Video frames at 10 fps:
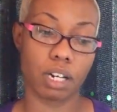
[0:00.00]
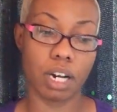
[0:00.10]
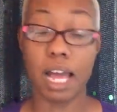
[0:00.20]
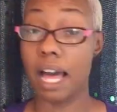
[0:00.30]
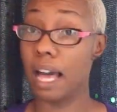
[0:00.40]

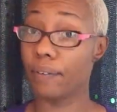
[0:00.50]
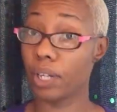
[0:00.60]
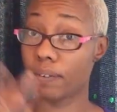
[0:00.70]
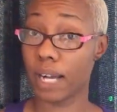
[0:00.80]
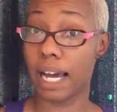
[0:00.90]
Have you ever
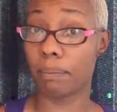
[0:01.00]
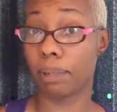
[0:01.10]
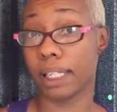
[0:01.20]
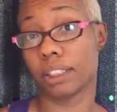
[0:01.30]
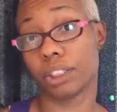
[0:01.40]
had plastic
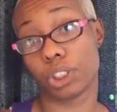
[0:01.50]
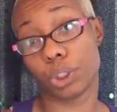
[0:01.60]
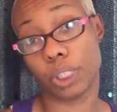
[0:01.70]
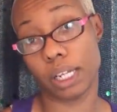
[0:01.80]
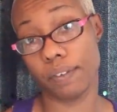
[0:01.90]
surgery? Have
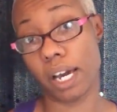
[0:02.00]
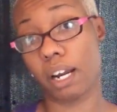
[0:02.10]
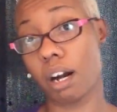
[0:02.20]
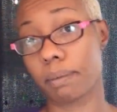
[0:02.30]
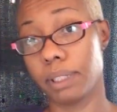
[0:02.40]
you had
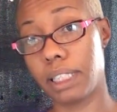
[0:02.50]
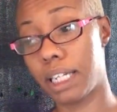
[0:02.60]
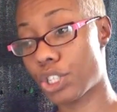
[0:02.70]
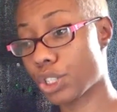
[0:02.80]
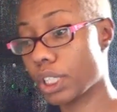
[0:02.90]

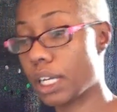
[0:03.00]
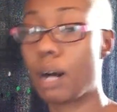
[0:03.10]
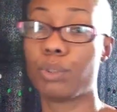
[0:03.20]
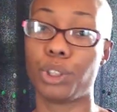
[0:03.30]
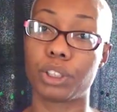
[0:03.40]
augmentation? How was your
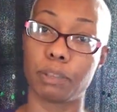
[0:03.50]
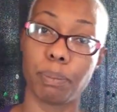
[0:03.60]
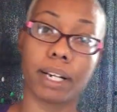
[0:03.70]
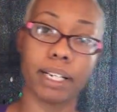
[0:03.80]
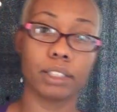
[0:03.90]

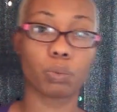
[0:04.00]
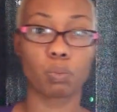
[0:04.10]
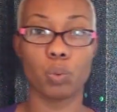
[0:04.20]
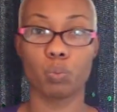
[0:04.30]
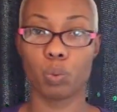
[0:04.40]
experience? Whoop,
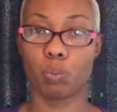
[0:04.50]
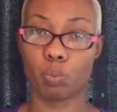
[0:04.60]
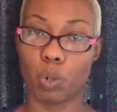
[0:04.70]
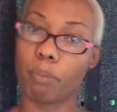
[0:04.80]
whoop, whoop.